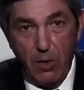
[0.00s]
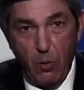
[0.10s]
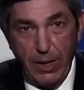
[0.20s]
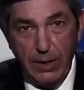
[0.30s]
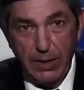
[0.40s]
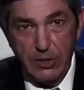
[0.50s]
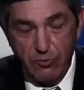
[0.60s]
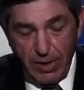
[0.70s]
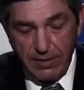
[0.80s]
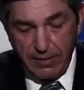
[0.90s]
while
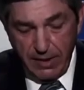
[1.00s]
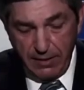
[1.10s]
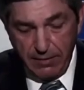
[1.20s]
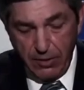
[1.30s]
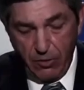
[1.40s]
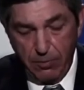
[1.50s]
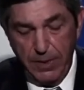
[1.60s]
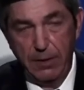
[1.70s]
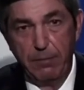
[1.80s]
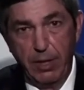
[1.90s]
strengthening the
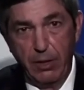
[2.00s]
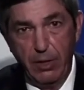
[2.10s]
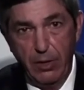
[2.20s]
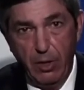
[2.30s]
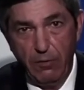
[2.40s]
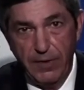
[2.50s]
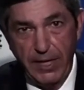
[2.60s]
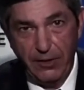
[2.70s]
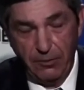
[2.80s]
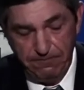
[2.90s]
European pillar of
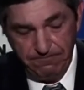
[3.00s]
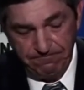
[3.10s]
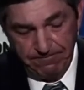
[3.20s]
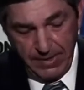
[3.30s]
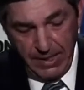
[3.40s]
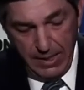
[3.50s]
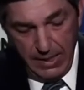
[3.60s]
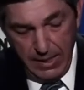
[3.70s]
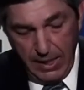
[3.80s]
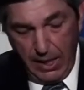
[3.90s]
NATO.
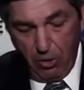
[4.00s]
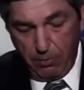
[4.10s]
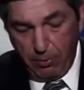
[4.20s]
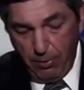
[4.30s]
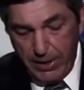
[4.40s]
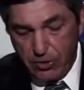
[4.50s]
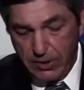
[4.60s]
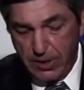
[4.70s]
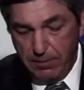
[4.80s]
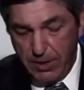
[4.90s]
Our
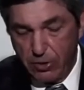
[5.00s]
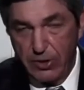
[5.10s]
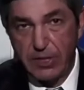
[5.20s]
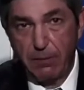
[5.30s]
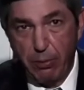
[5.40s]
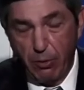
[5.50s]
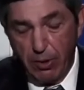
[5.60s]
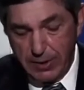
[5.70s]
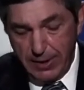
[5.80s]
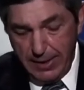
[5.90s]
operations and missions
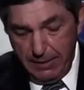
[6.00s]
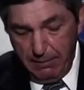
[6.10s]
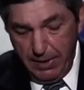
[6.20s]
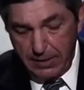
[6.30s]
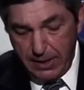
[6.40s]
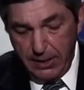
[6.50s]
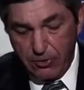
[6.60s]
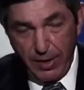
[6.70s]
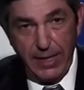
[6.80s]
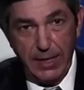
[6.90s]
support
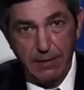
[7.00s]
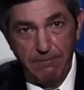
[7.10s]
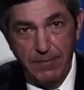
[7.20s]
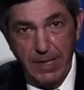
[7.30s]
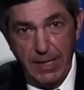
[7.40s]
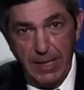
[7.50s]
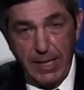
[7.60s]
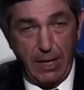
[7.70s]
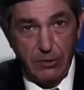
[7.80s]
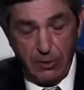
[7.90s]
military training,
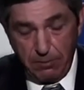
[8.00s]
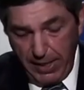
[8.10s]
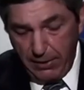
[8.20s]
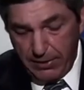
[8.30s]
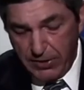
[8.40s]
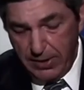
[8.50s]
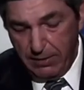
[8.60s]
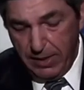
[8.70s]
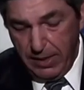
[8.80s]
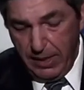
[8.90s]

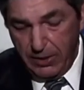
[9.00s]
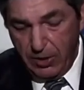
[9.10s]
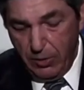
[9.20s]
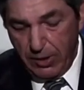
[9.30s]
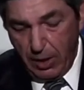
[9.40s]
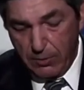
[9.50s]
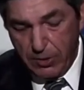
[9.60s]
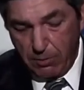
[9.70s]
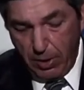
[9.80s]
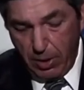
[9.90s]
counter-piracy, and UN
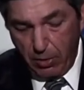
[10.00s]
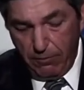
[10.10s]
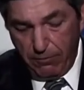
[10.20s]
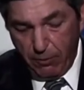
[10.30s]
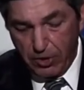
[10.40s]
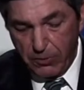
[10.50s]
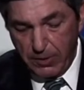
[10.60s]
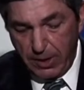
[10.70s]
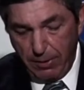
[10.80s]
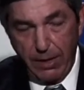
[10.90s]
arms embargo
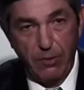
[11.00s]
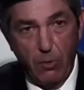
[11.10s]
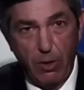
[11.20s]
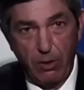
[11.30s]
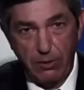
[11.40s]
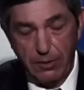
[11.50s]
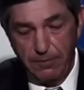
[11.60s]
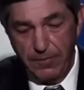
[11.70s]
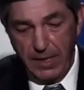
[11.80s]
enforcement around the world.